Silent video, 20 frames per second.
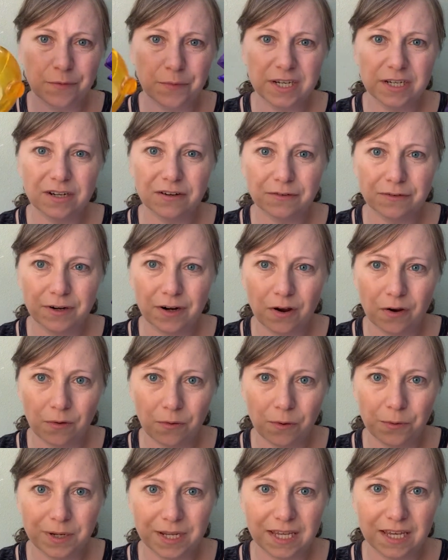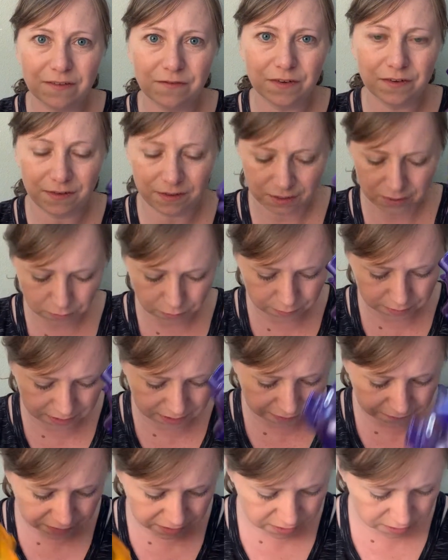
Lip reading: when you don't know who to give it